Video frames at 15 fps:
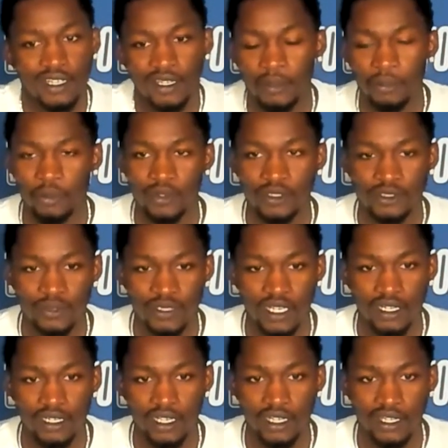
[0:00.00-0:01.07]
They points we
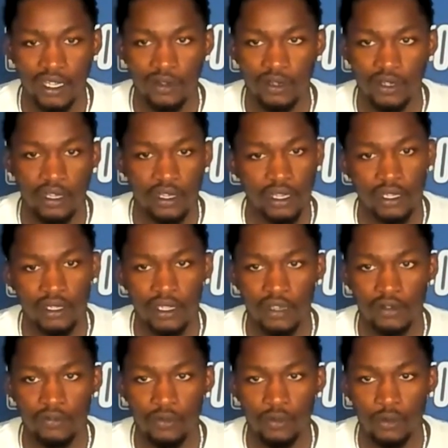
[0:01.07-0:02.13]
kind of ain't
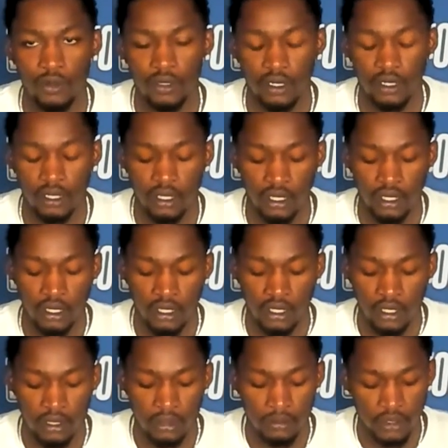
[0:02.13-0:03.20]
count for,
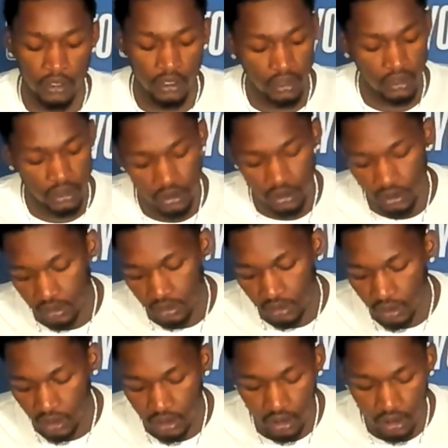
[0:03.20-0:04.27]
but
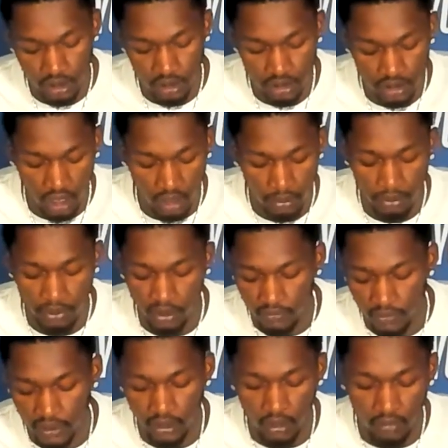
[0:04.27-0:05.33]
they did a good job of being
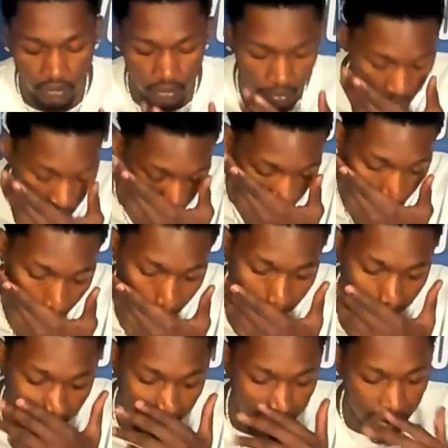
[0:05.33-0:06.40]
ready off the bench.
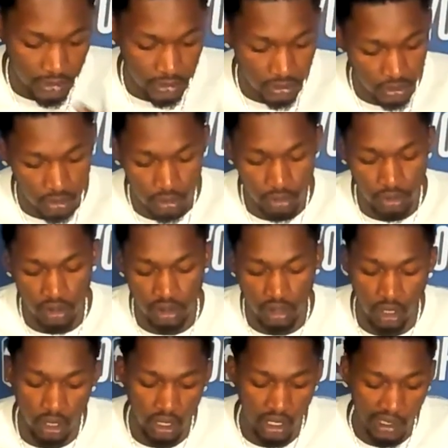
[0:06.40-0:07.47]
New
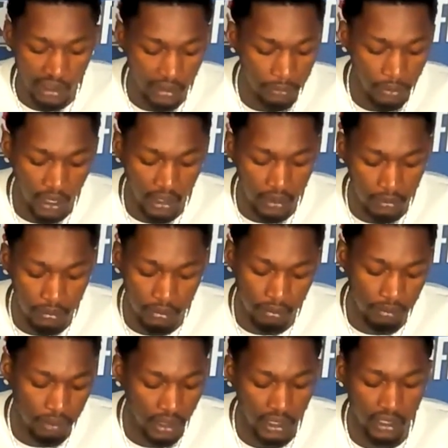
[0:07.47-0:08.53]
Kennard, he probably
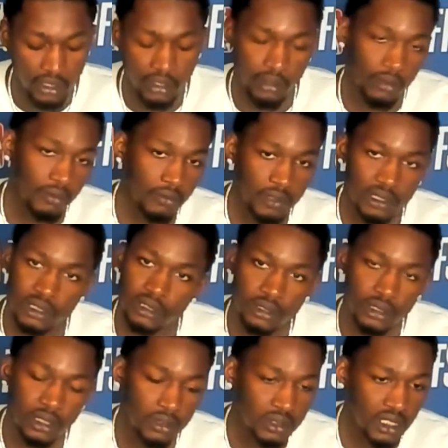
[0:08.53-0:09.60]
played
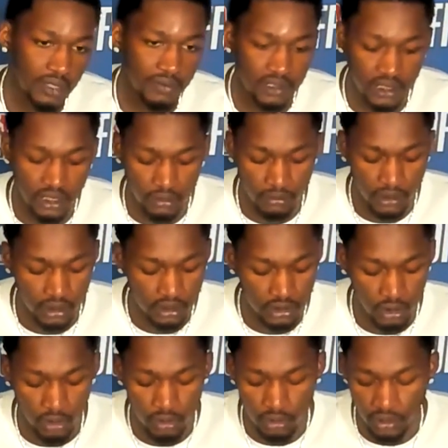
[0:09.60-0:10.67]
17 minutes
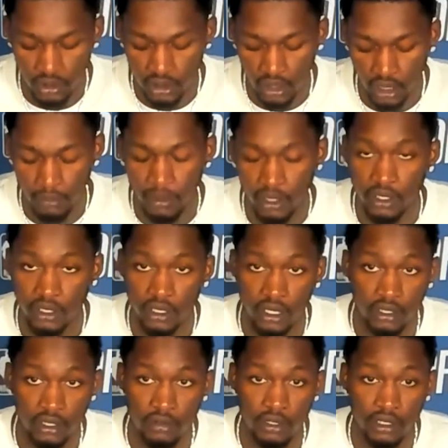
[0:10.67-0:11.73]
total, and he came out here and
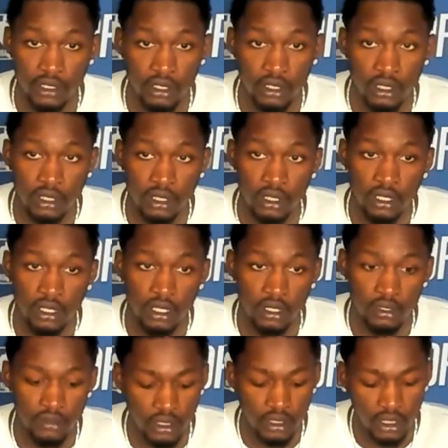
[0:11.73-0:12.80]
had a great
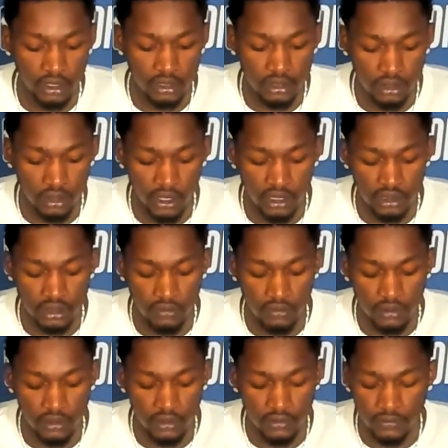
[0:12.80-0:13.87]
game. So hats
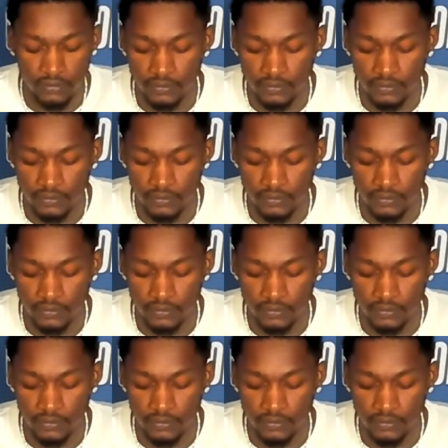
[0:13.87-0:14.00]
off to them.